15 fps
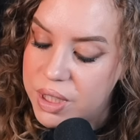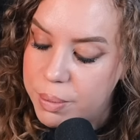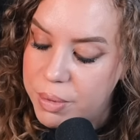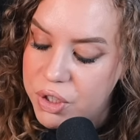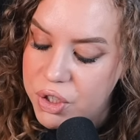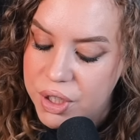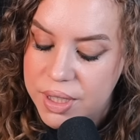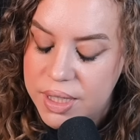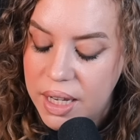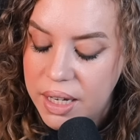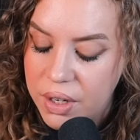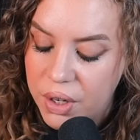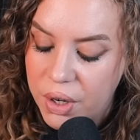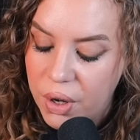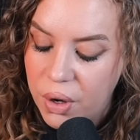as I mentioned a
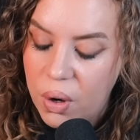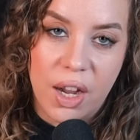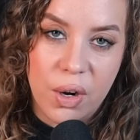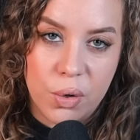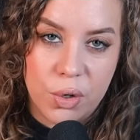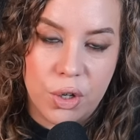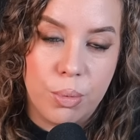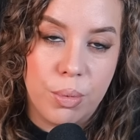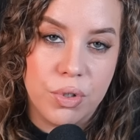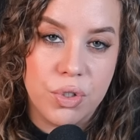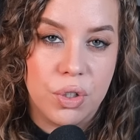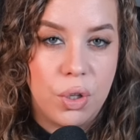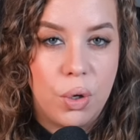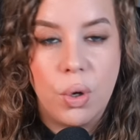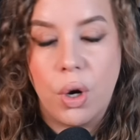second ago, I ordered a
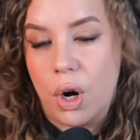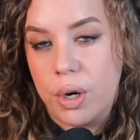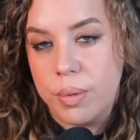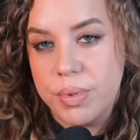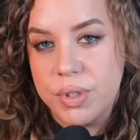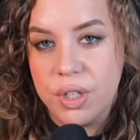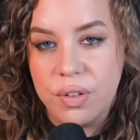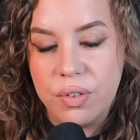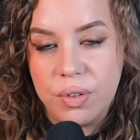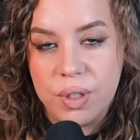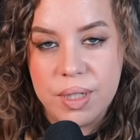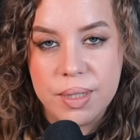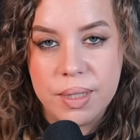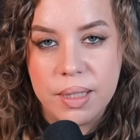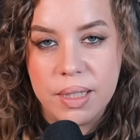bunch of low carb stuff
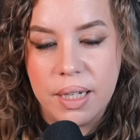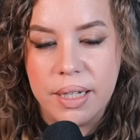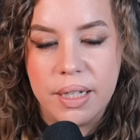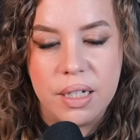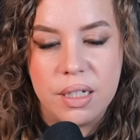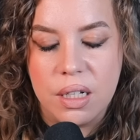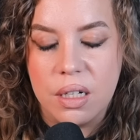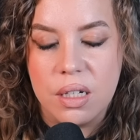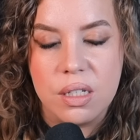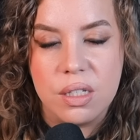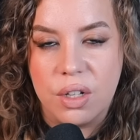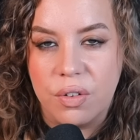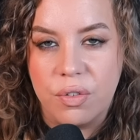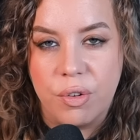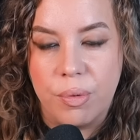recently. I get a ton of
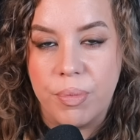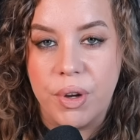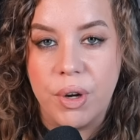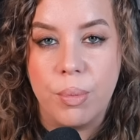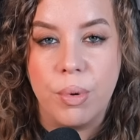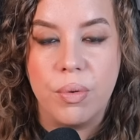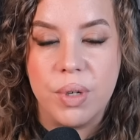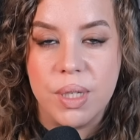stuff from there, but